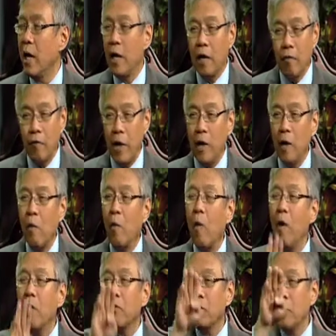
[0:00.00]
If they could
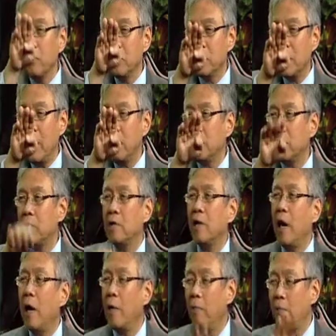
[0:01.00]
walk those steps
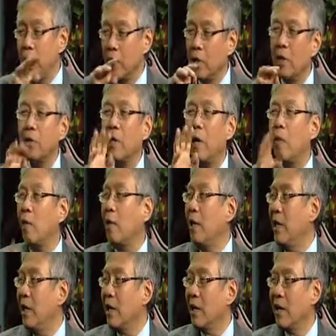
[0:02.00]
up, they were
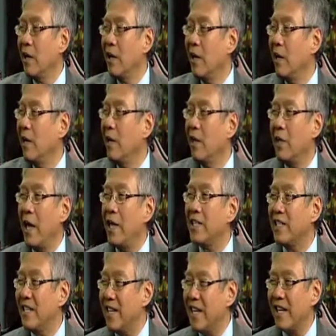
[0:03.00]
in.
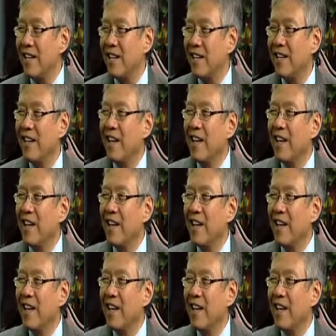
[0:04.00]
That's it.